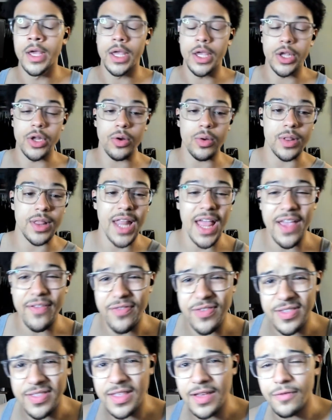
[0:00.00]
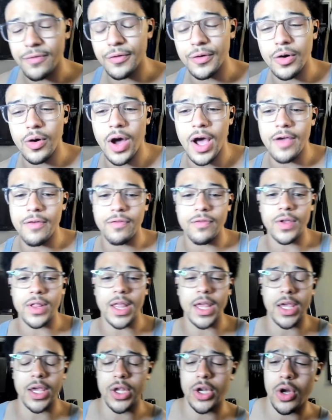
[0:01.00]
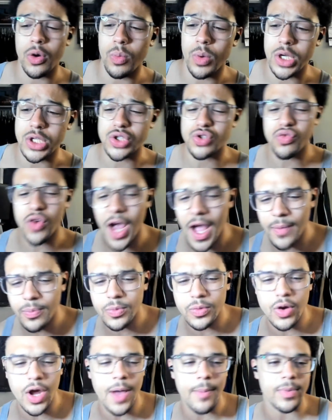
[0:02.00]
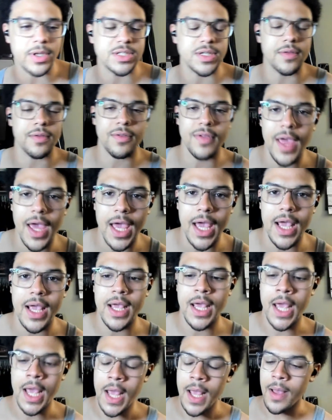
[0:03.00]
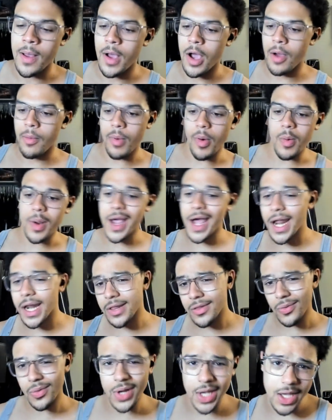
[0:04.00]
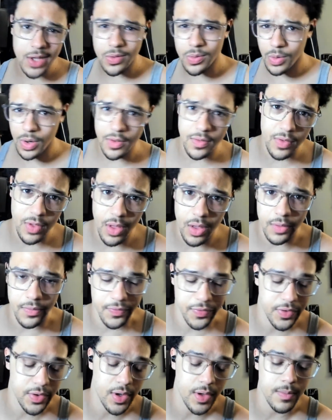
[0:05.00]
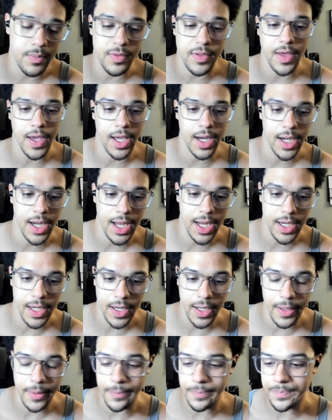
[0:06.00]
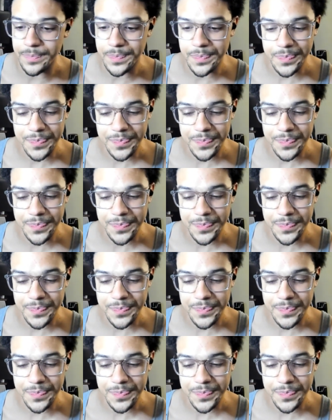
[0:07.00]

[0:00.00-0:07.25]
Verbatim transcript: you know, life is difficult. I feel like you know we're trapped. We don't have much to say, but we're kind of doing it to ourselves. You know what I'm saying? And um,